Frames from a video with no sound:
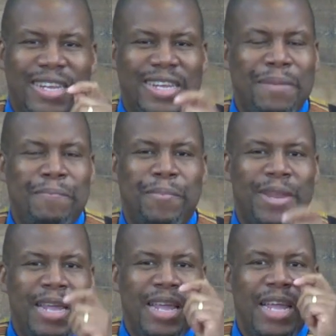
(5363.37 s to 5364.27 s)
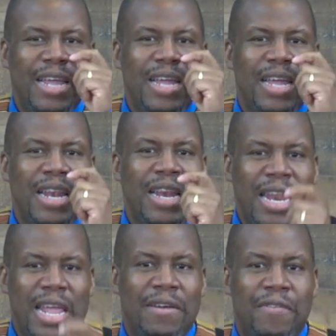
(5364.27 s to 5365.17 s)
simply
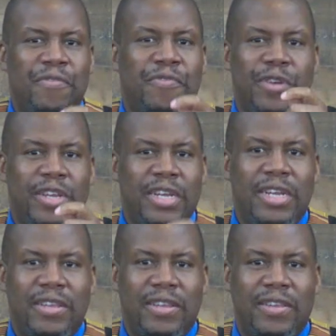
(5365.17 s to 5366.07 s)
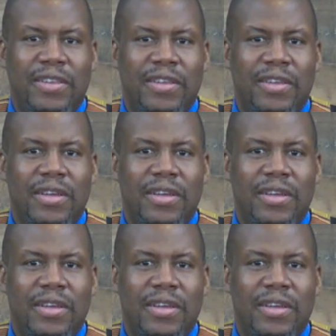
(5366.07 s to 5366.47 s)
live for Jesus.